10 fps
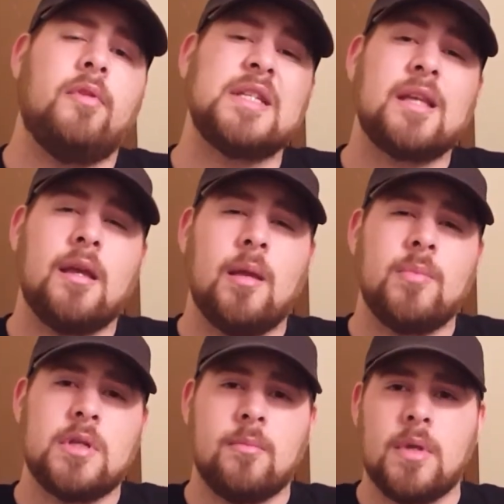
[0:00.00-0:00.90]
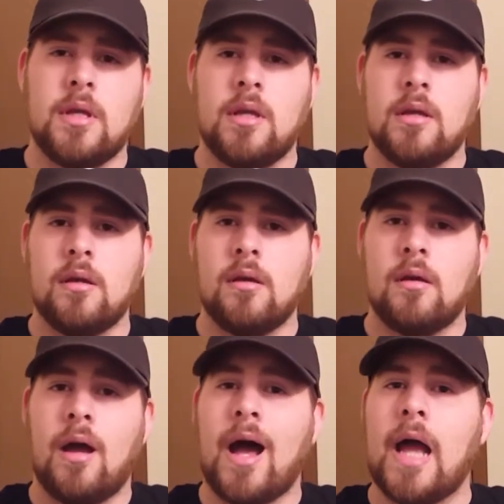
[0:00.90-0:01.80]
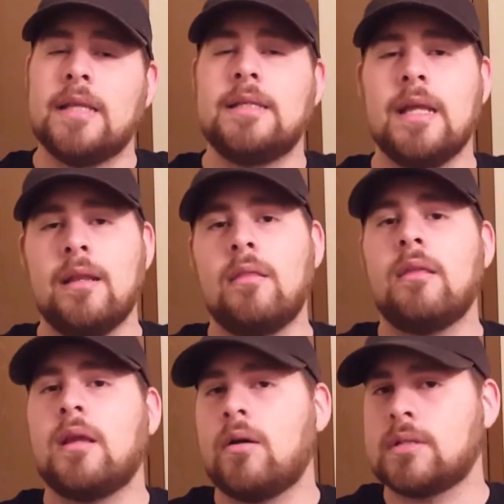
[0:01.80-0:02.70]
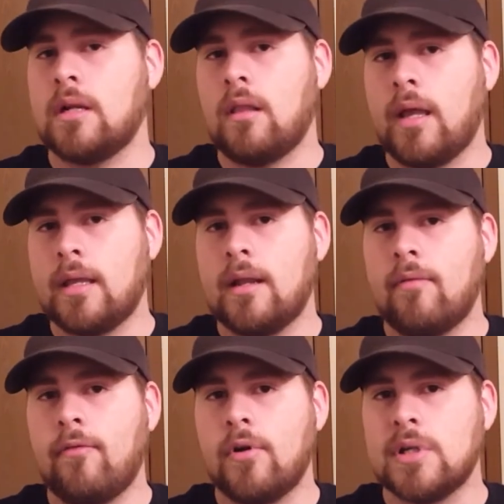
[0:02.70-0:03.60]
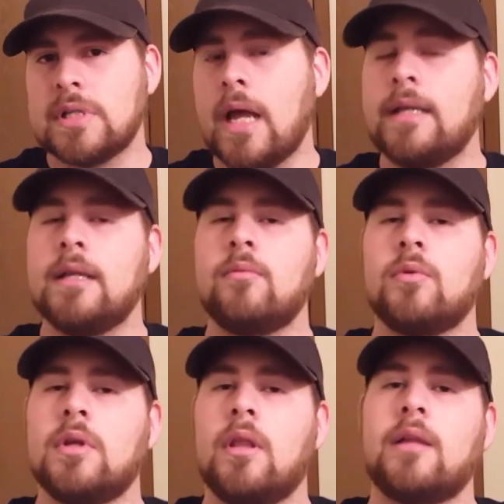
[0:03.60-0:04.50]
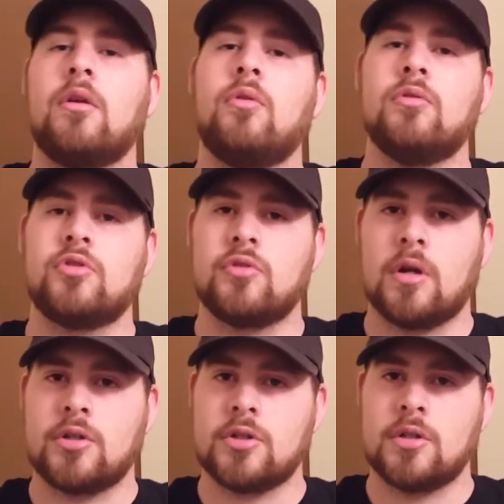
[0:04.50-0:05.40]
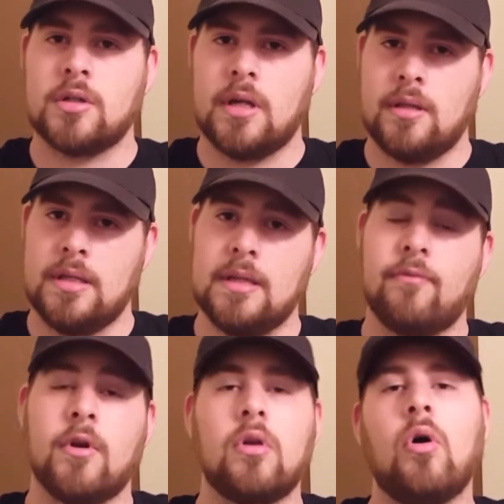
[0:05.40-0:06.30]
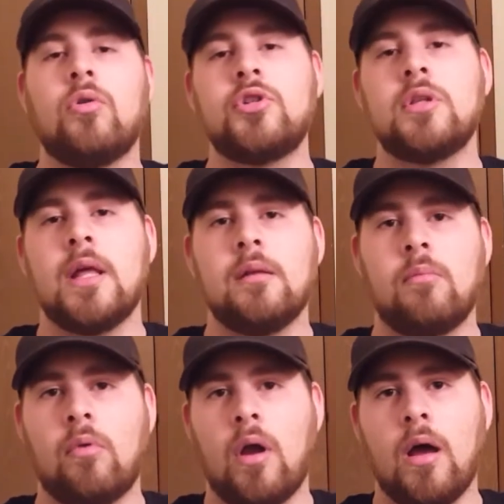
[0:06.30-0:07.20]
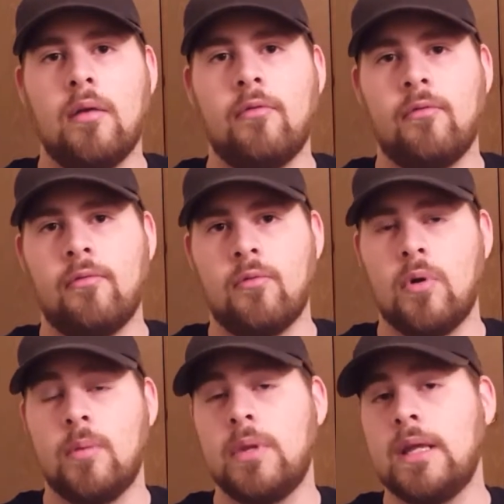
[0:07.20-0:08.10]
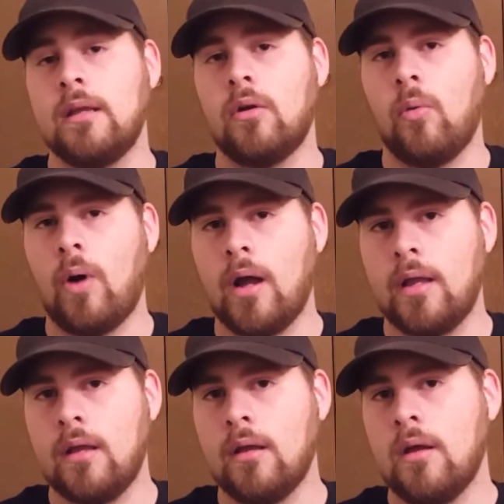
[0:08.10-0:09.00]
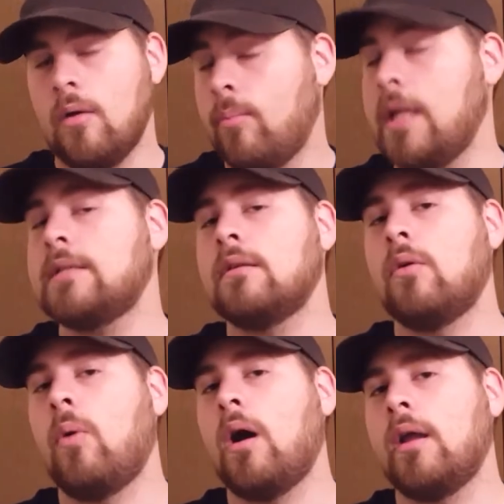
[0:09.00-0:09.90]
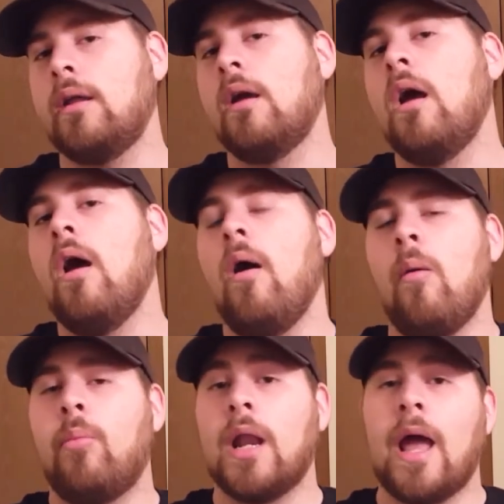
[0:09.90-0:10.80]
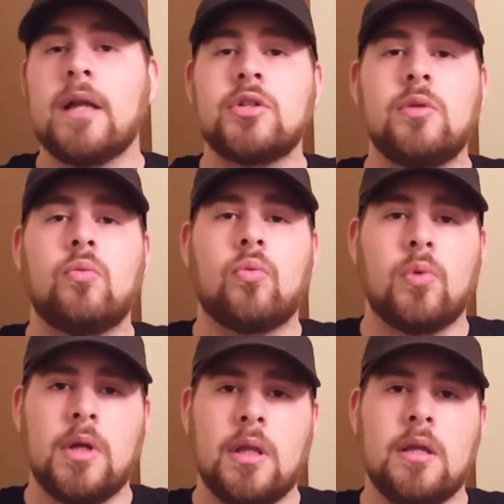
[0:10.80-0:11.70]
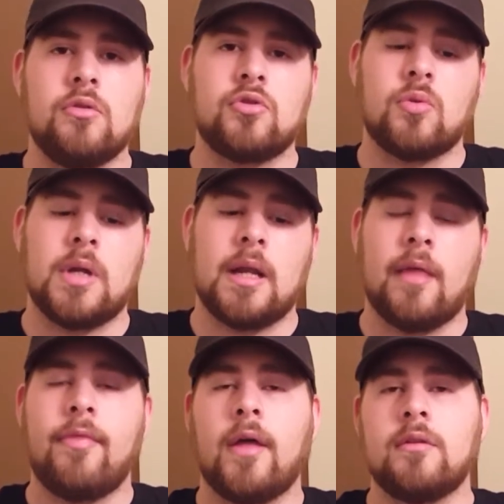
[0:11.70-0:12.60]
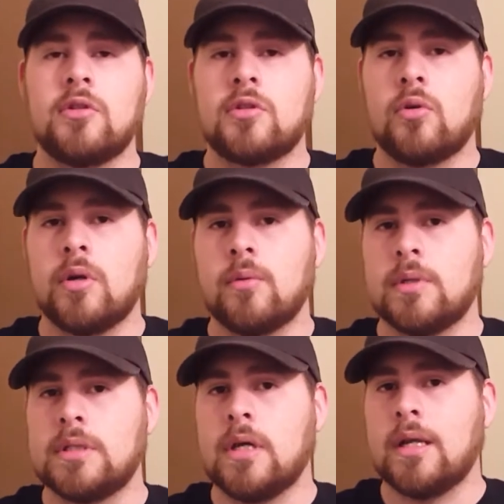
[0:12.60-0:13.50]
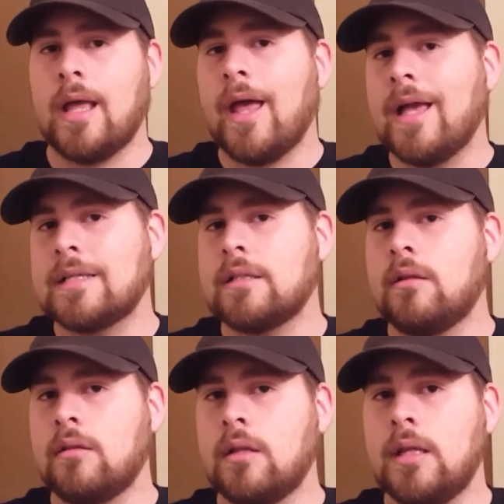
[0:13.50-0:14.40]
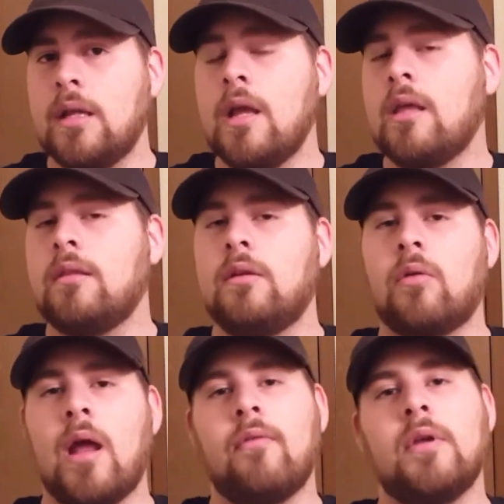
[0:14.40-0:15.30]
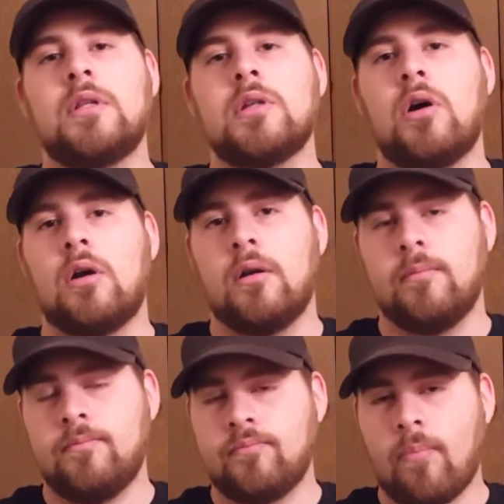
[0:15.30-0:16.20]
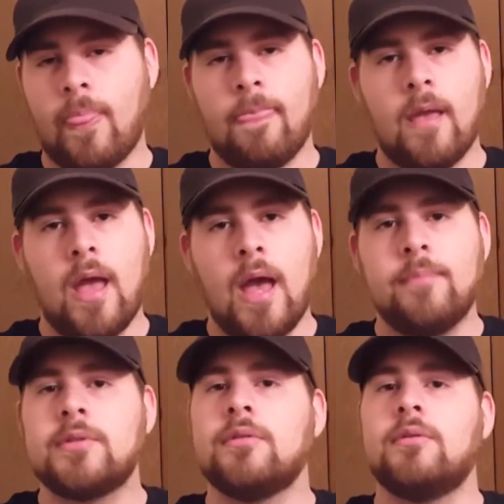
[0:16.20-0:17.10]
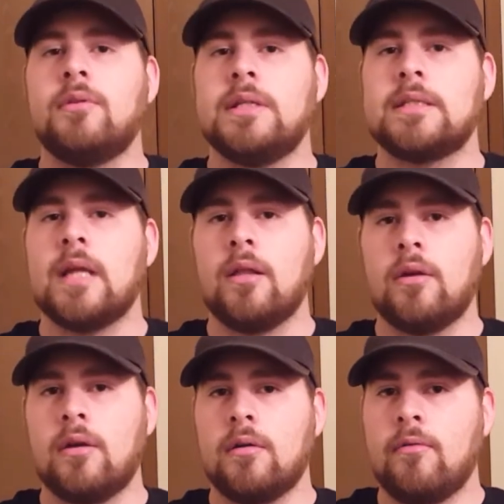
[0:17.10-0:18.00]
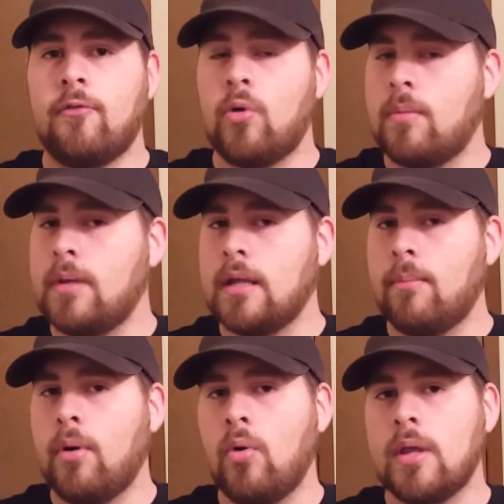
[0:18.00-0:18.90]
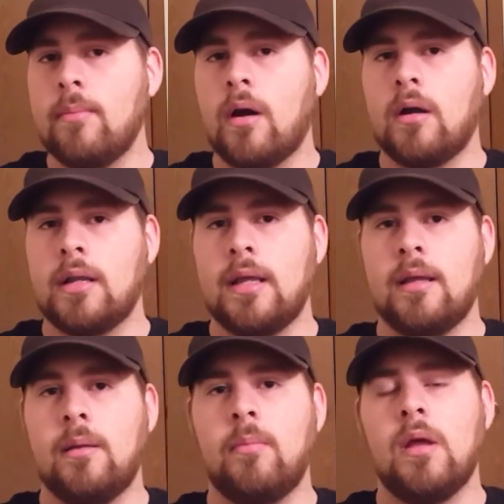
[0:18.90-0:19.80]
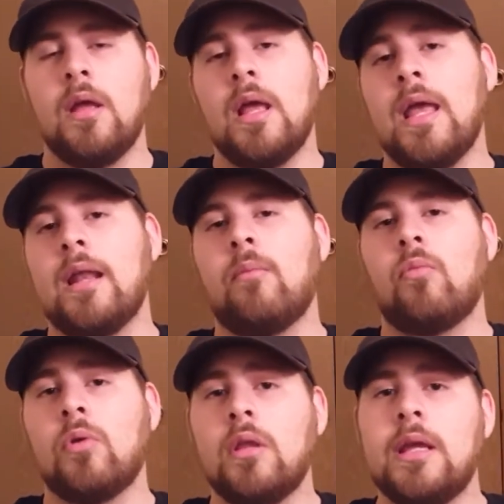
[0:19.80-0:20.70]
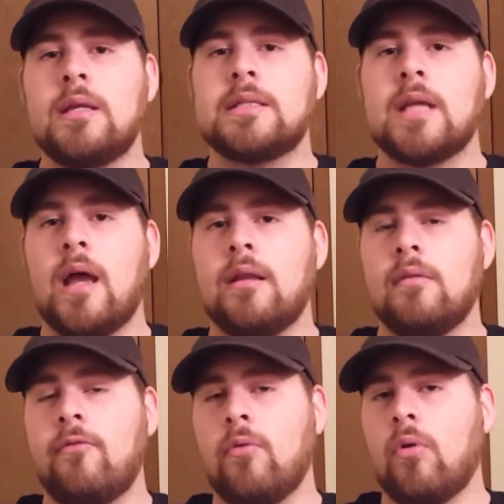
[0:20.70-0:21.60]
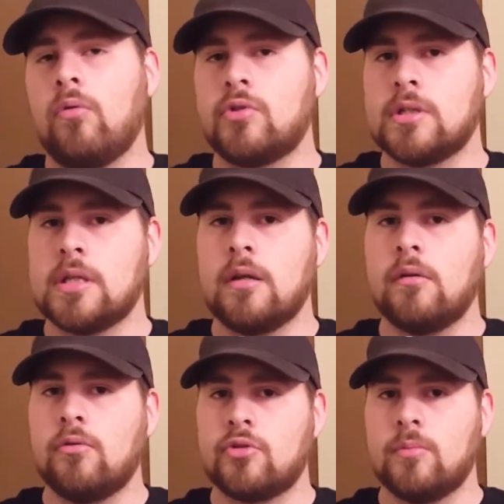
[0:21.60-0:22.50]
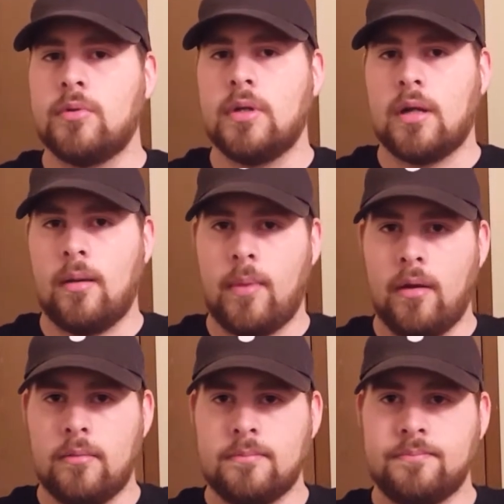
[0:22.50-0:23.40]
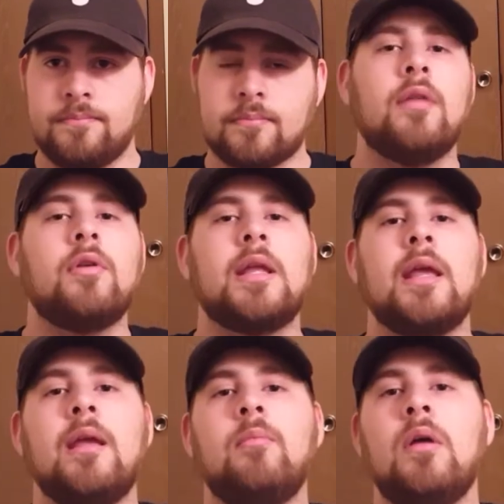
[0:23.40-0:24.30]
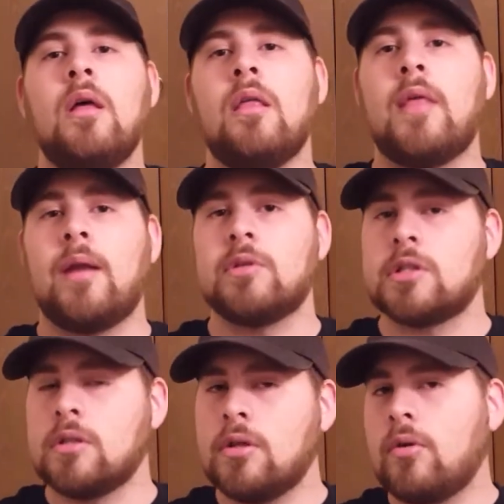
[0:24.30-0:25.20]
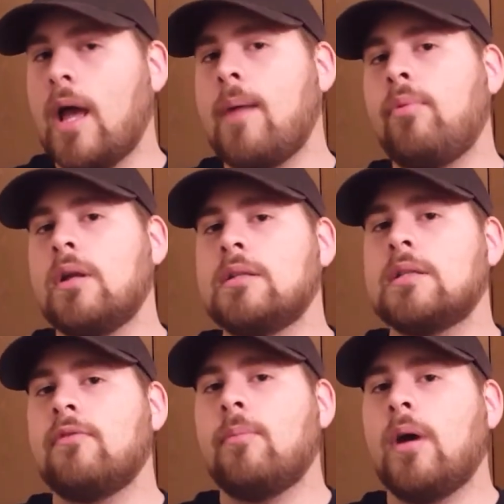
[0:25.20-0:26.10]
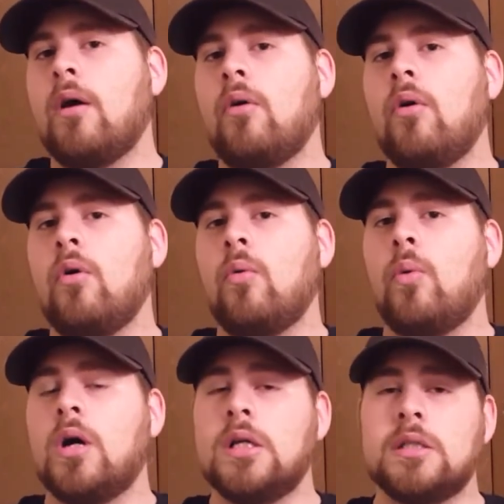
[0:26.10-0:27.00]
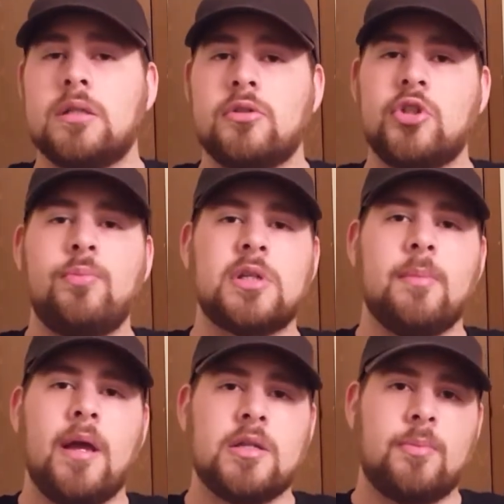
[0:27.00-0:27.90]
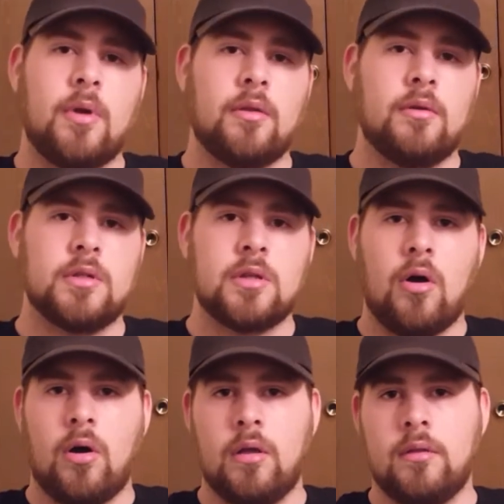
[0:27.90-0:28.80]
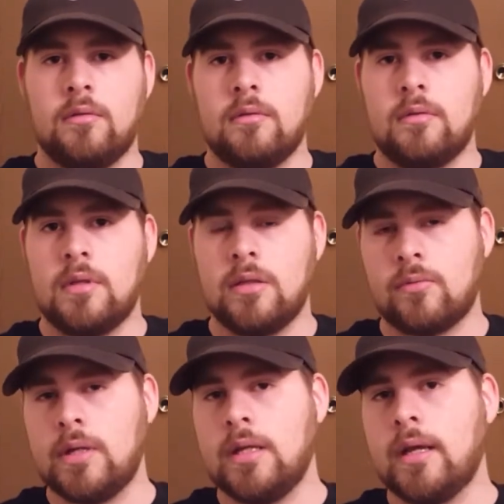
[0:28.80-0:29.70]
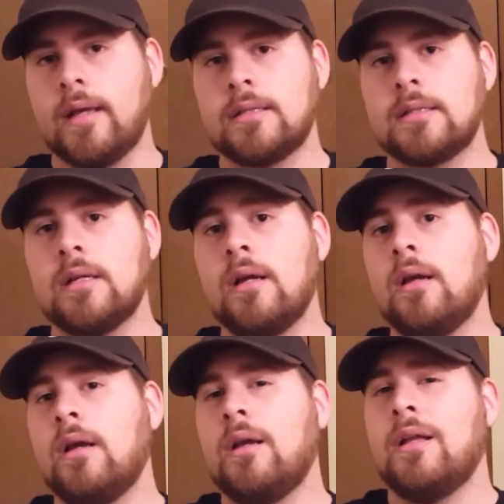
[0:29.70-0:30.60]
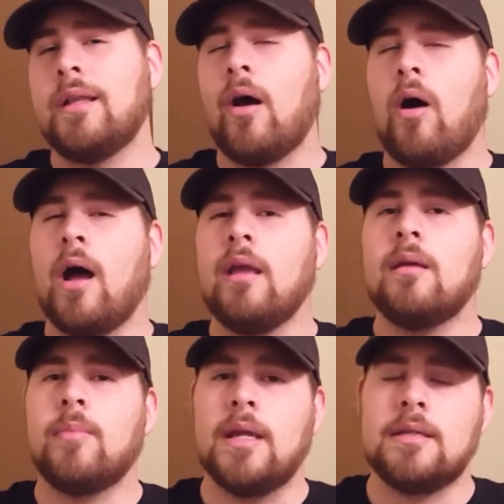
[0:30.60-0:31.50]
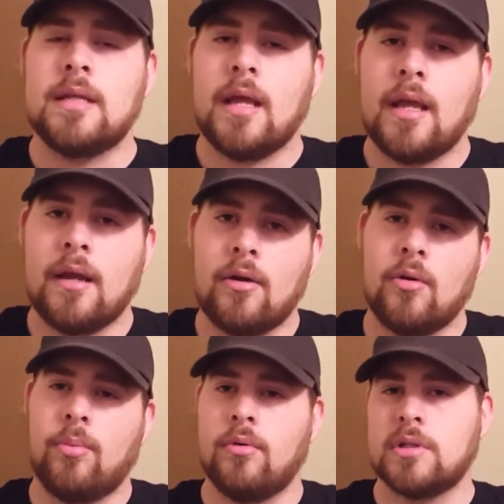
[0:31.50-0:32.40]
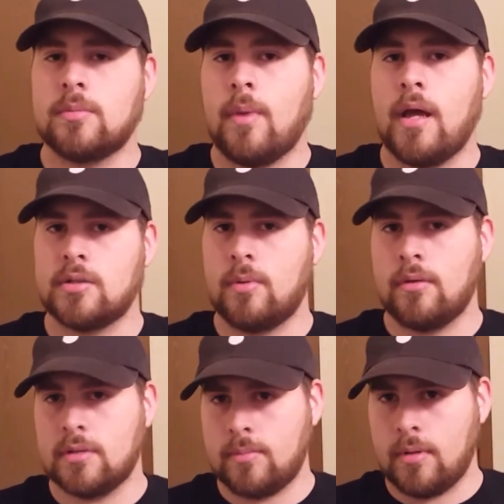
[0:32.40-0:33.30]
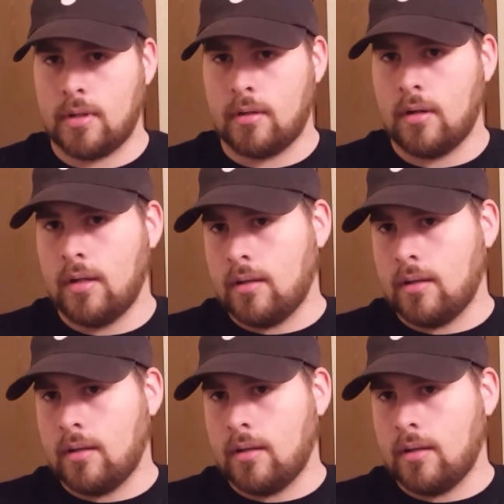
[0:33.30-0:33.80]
This game, to me, I didn't think I was going to like it at first. I didn't really like the whole structure and the different culture that it brought for it being in Hawaii, based in Hawaii. But I actually really enjoyed it. I thought the story was done excellently. The graphics are absolutely stellar for it being a Pokemon game, and I'm really excited for Ultra Sun and Ultra Moon to come out. Another game that I was a little apprehensive about was Super Smash Bros. On the 3DS. Now, I am a terrible Smash Bros. Player.